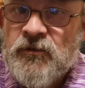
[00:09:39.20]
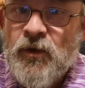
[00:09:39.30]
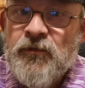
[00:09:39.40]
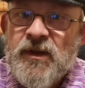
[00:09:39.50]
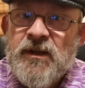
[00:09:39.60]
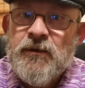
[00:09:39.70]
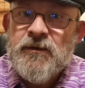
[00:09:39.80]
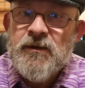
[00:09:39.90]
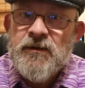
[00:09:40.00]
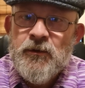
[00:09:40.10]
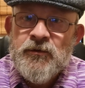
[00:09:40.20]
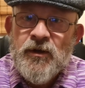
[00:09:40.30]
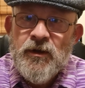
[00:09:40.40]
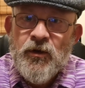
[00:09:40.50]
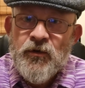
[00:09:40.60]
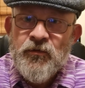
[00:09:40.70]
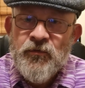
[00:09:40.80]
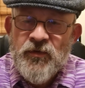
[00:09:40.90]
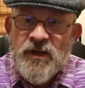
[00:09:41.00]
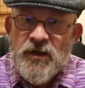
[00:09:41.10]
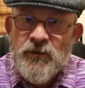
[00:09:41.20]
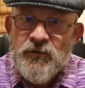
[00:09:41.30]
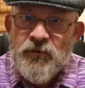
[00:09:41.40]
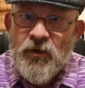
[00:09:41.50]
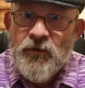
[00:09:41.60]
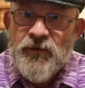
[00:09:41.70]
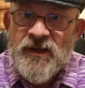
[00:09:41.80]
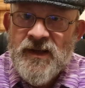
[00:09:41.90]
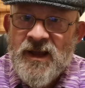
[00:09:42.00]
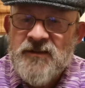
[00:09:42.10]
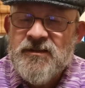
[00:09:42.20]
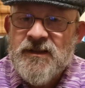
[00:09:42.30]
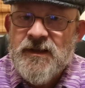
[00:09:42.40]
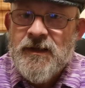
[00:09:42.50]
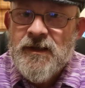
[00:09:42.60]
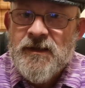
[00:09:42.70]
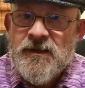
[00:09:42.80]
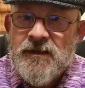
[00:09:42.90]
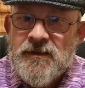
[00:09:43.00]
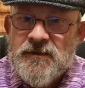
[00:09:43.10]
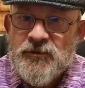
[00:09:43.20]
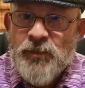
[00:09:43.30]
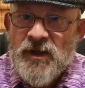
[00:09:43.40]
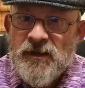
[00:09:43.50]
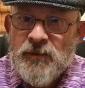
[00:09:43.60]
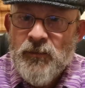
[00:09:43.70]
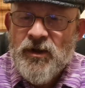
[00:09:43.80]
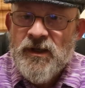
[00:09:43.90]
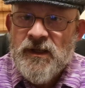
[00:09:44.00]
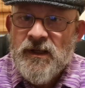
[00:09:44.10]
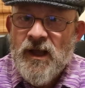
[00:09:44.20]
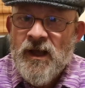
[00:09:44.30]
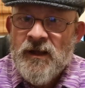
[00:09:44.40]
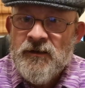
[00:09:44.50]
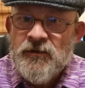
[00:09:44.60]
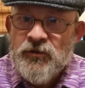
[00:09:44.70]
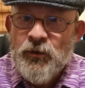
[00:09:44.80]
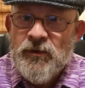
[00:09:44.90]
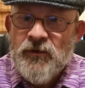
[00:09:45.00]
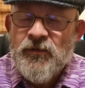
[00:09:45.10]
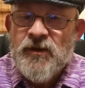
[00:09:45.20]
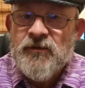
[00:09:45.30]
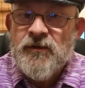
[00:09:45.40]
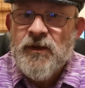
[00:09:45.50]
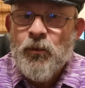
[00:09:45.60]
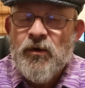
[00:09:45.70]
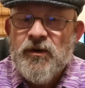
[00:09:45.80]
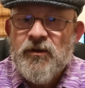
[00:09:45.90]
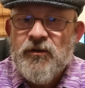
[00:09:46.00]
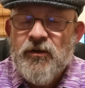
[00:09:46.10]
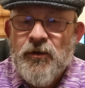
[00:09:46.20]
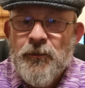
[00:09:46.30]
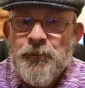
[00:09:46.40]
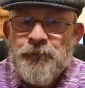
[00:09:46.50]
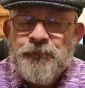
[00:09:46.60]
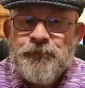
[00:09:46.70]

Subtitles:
So I think there was a lot of fear involved in actually spending money and doing the things that they wanted to do.